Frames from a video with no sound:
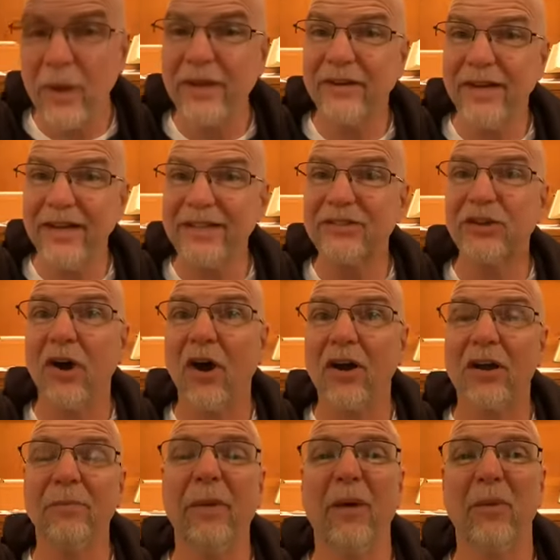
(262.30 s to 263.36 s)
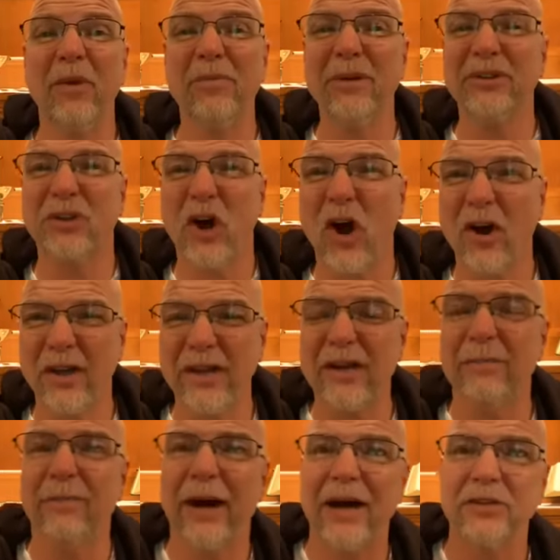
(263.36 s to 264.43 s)
we did talk about, we've been
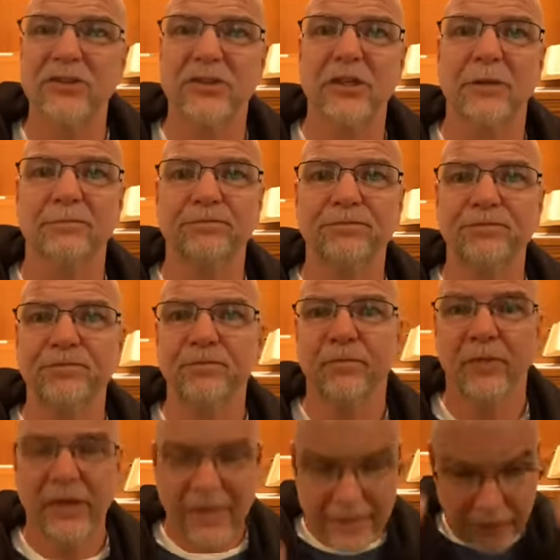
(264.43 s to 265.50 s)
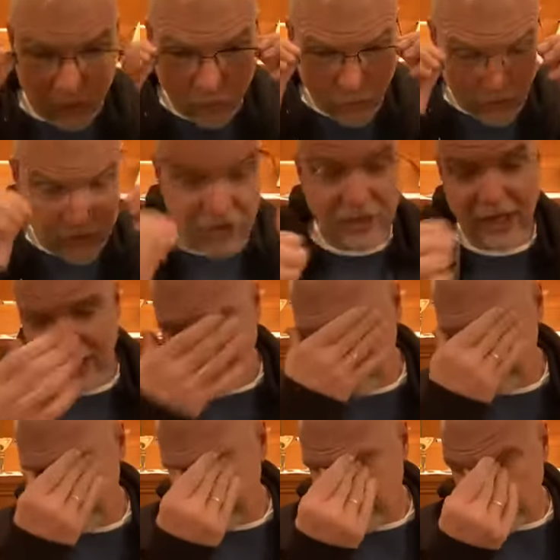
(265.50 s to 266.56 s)
talking about some
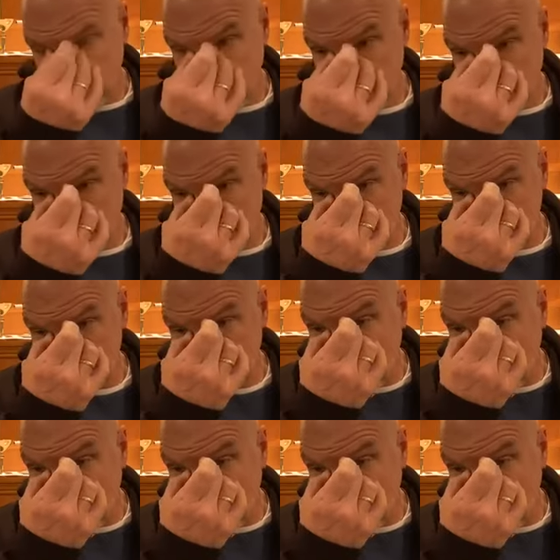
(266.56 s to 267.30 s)
interesting uh,